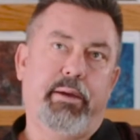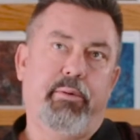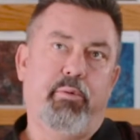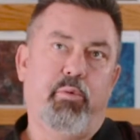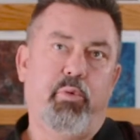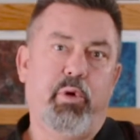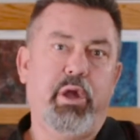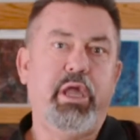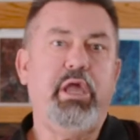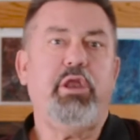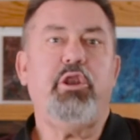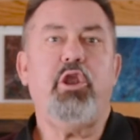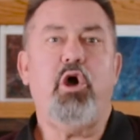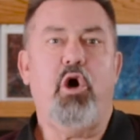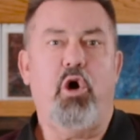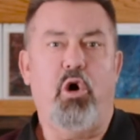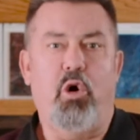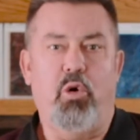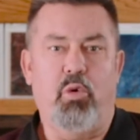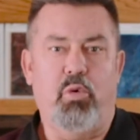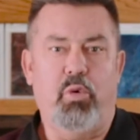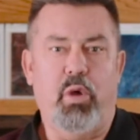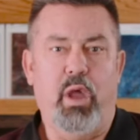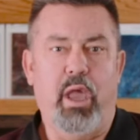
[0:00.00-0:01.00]
we
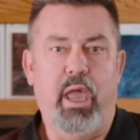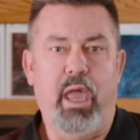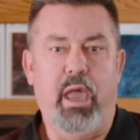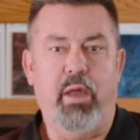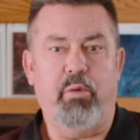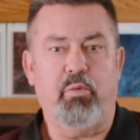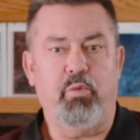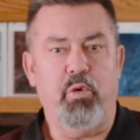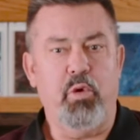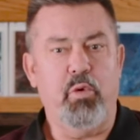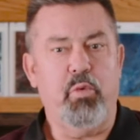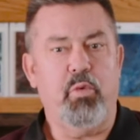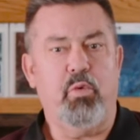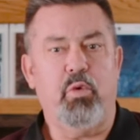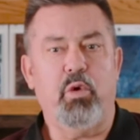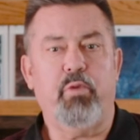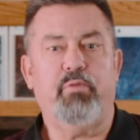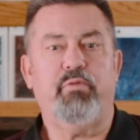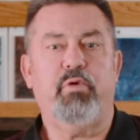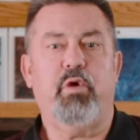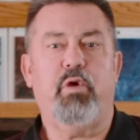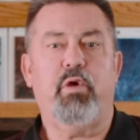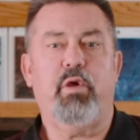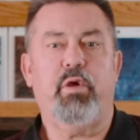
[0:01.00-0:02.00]
know and we're, we're
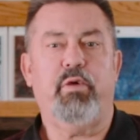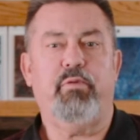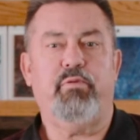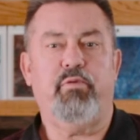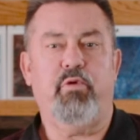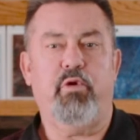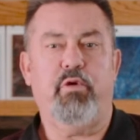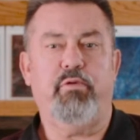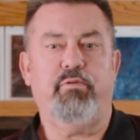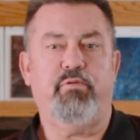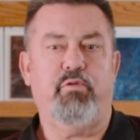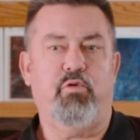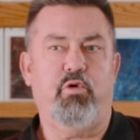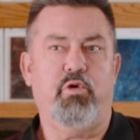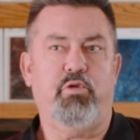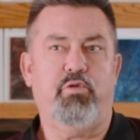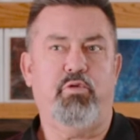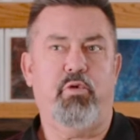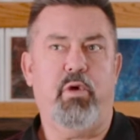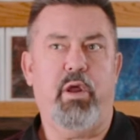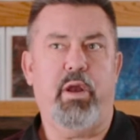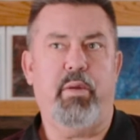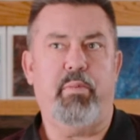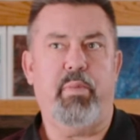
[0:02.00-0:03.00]
very, very
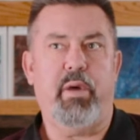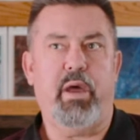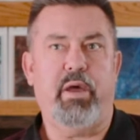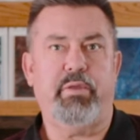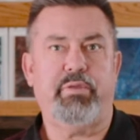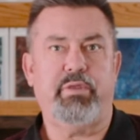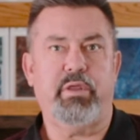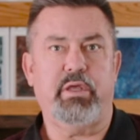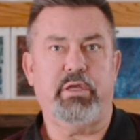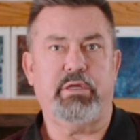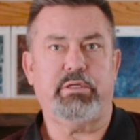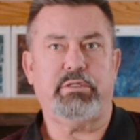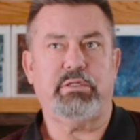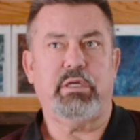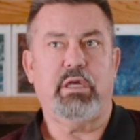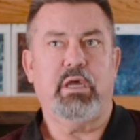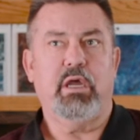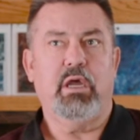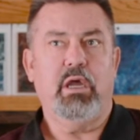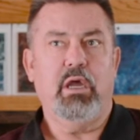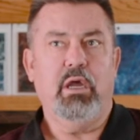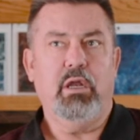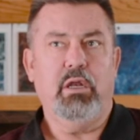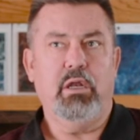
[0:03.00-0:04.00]
forthright about this.
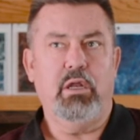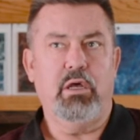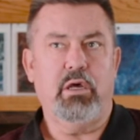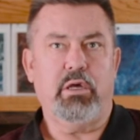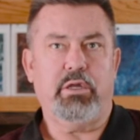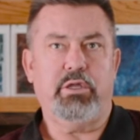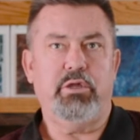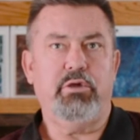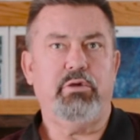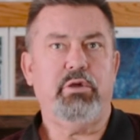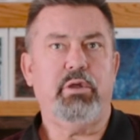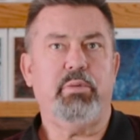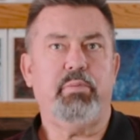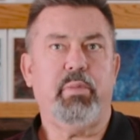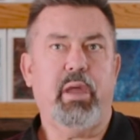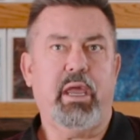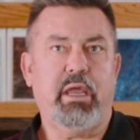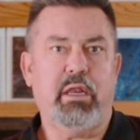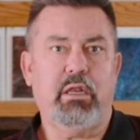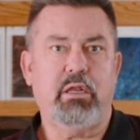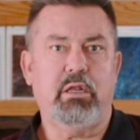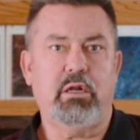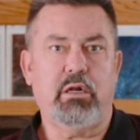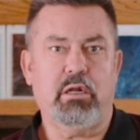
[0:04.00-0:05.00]
Look, you can
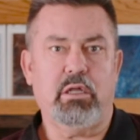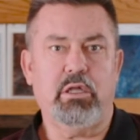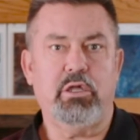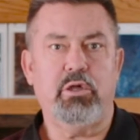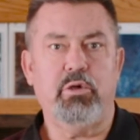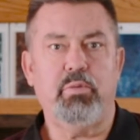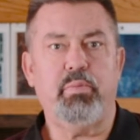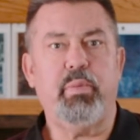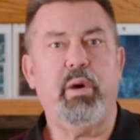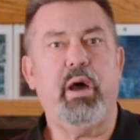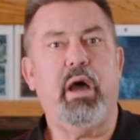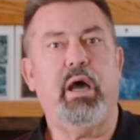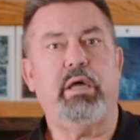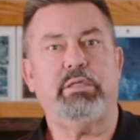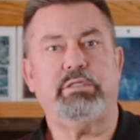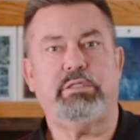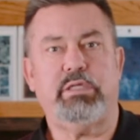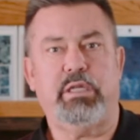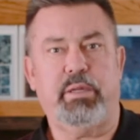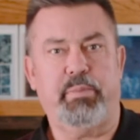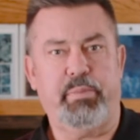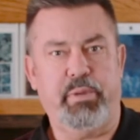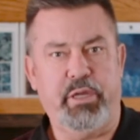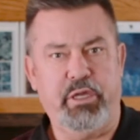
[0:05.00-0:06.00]
make little coupons
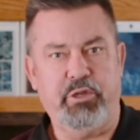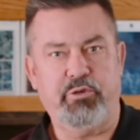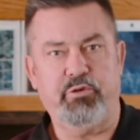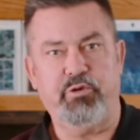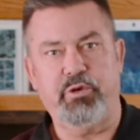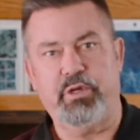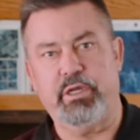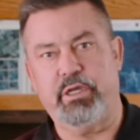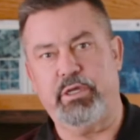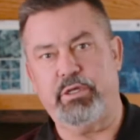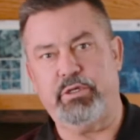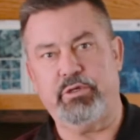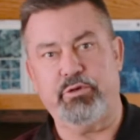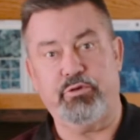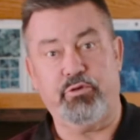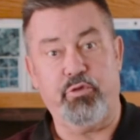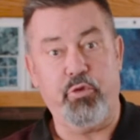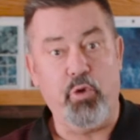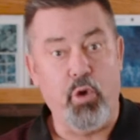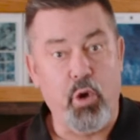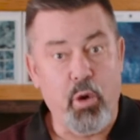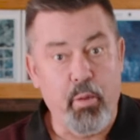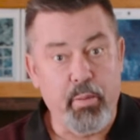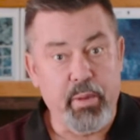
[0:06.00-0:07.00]
in a petri dish and
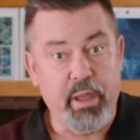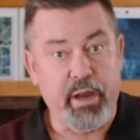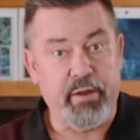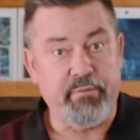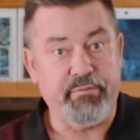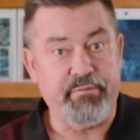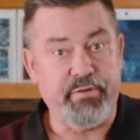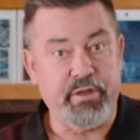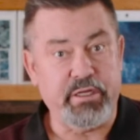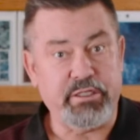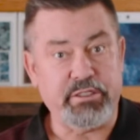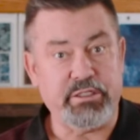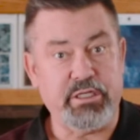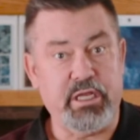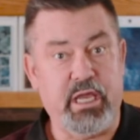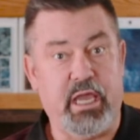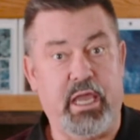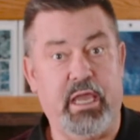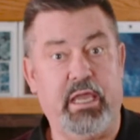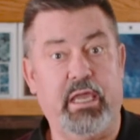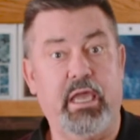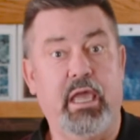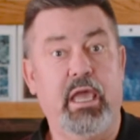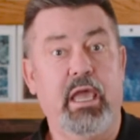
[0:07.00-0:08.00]
throw them in a fish
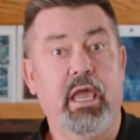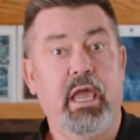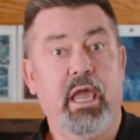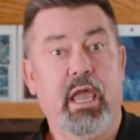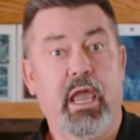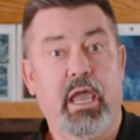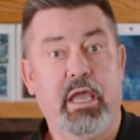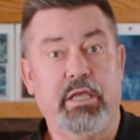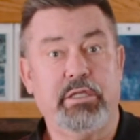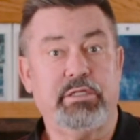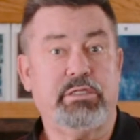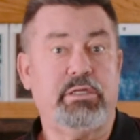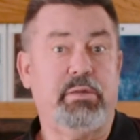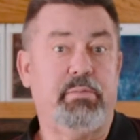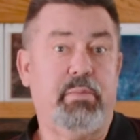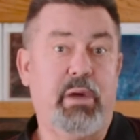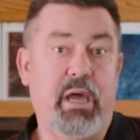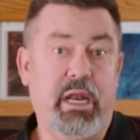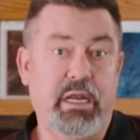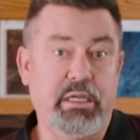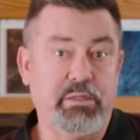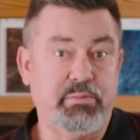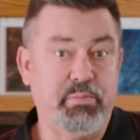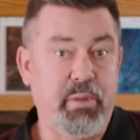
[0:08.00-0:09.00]
tank in
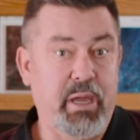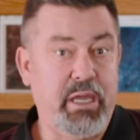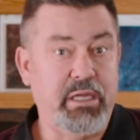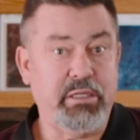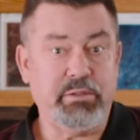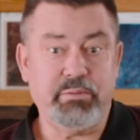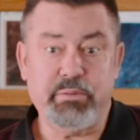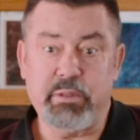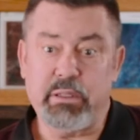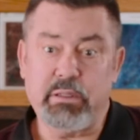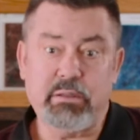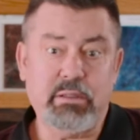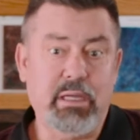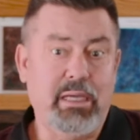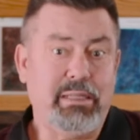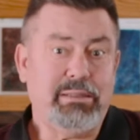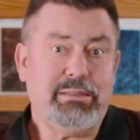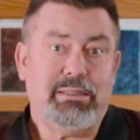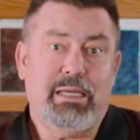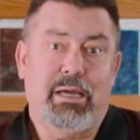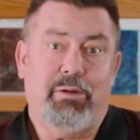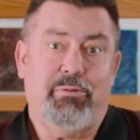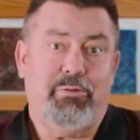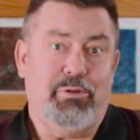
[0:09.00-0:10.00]
somebody's basement.
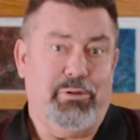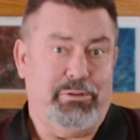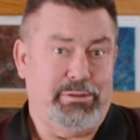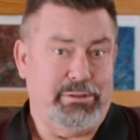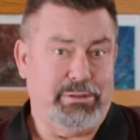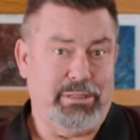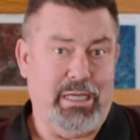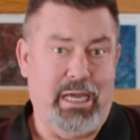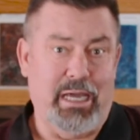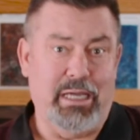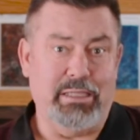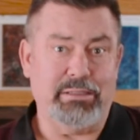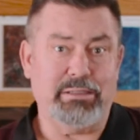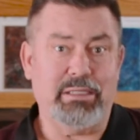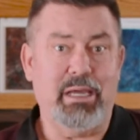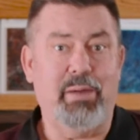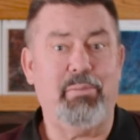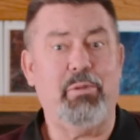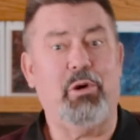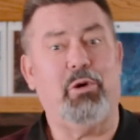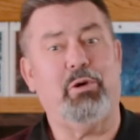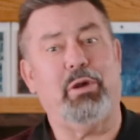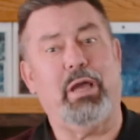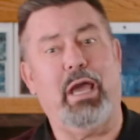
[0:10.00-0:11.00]
That's not real science.
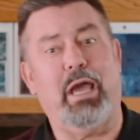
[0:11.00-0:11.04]
Come on,